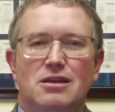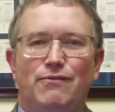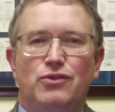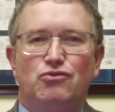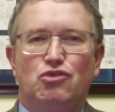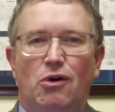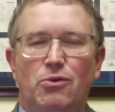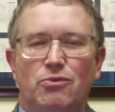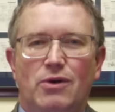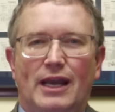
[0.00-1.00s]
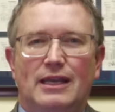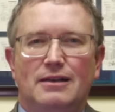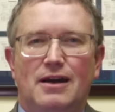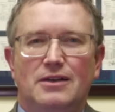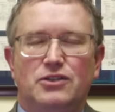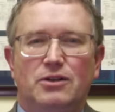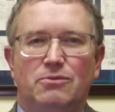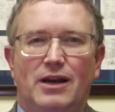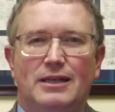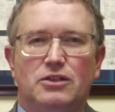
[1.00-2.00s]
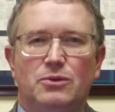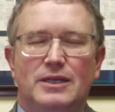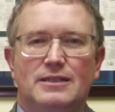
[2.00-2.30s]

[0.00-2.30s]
if you don't recognize their right to